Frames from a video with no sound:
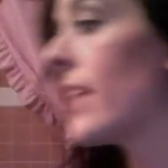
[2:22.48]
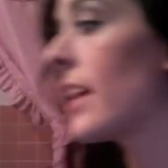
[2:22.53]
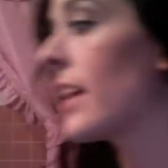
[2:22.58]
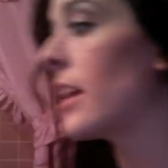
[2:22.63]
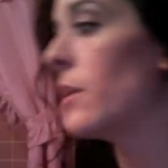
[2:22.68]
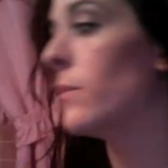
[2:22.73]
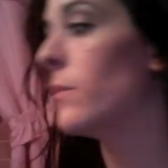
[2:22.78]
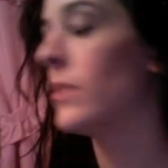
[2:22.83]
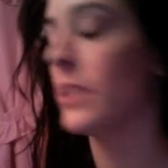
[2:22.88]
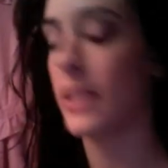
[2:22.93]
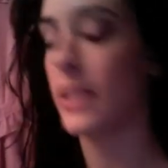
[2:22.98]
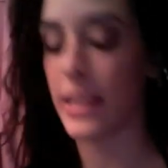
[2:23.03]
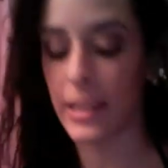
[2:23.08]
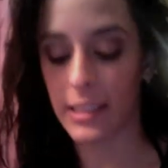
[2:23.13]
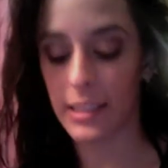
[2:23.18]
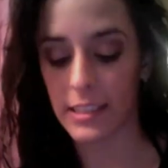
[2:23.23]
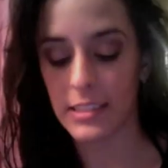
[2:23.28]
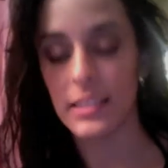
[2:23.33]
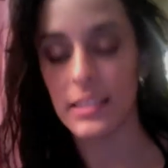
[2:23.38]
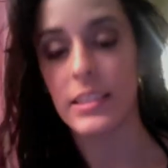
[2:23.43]
you will need,
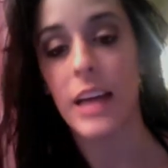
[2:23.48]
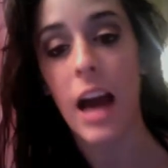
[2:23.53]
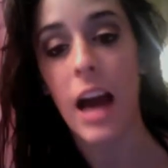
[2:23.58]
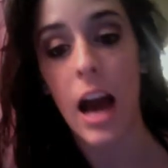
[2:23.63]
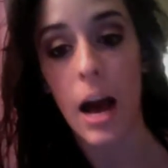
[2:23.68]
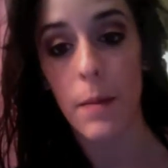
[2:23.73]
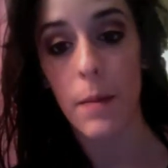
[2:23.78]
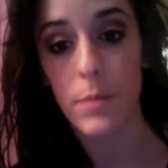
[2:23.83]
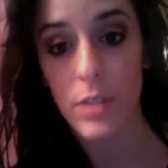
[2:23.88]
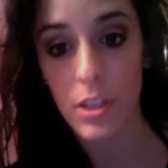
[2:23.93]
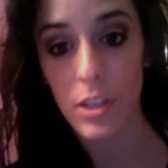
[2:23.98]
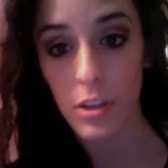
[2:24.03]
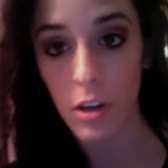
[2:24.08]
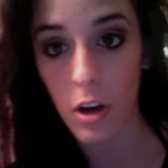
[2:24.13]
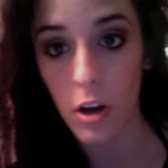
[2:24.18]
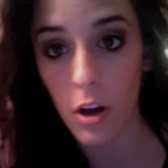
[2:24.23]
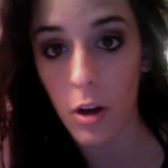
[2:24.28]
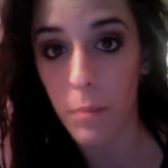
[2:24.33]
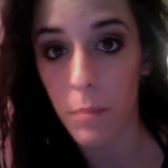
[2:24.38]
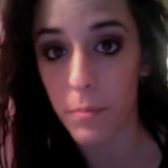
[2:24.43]
this is
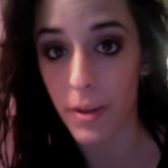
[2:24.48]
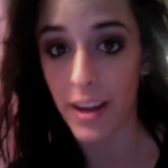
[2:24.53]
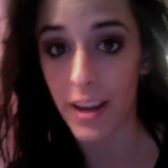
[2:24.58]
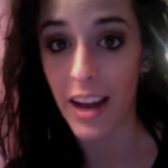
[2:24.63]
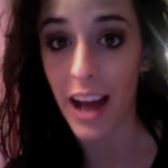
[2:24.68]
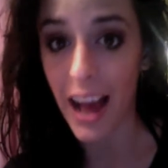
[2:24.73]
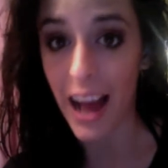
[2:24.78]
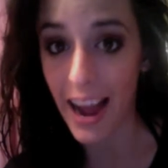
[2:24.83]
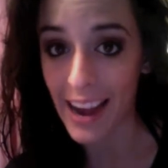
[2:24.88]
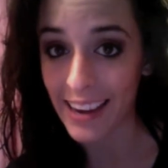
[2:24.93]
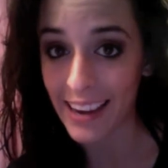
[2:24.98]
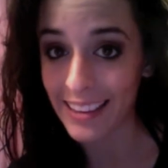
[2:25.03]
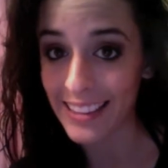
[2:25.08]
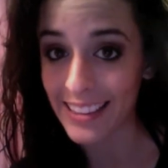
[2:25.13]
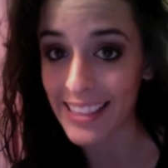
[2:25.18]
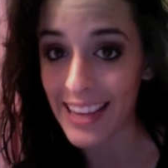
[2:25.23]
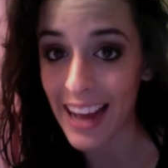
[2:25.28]
optional but highly,